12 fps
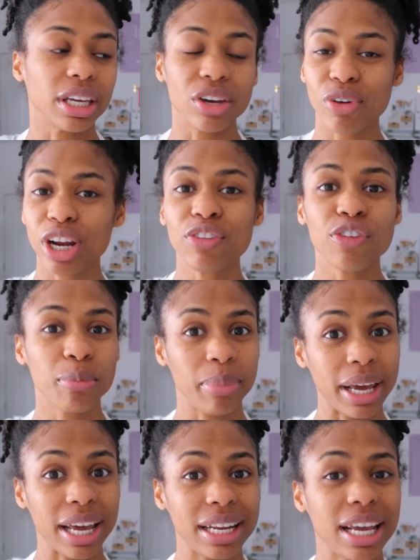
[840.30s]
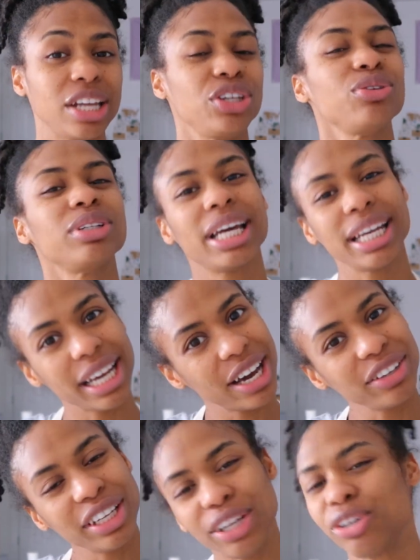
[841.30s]
get ready for bed and you lay
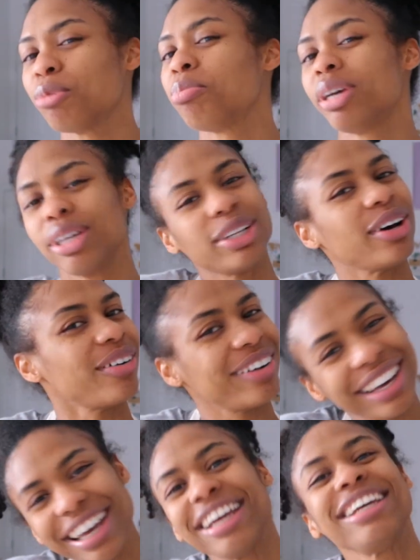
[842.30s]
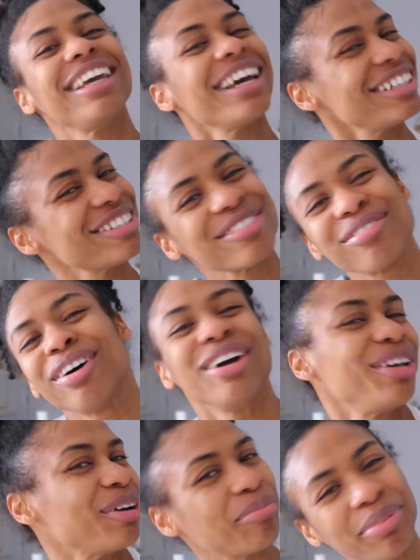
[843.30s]
down in your pillow. And guess
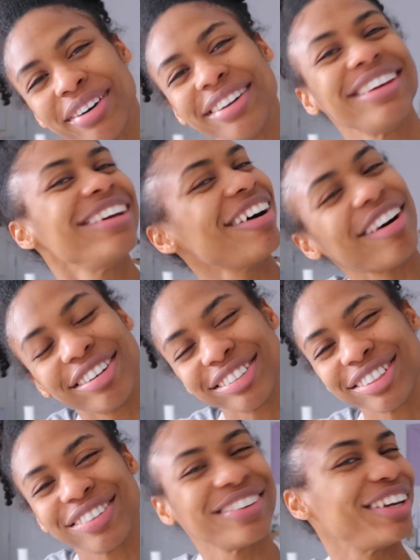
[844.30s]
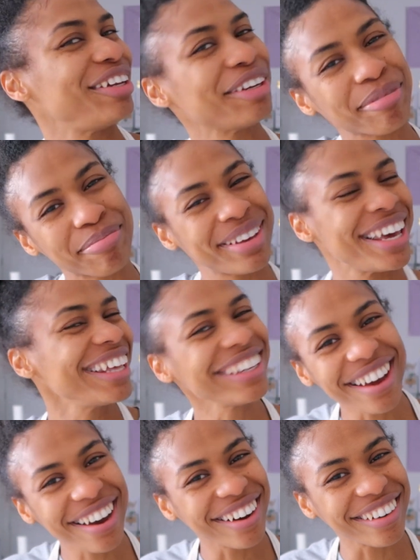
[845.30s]
what you're putting also in your
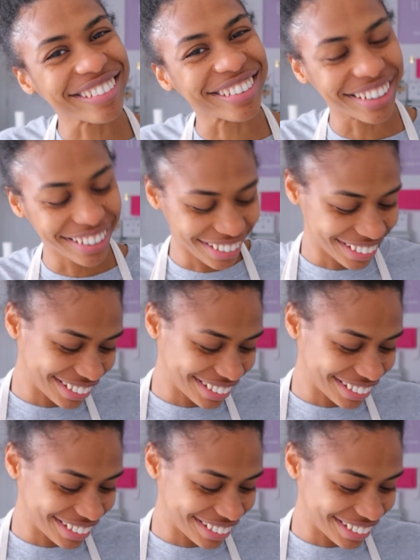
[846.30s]
pillow?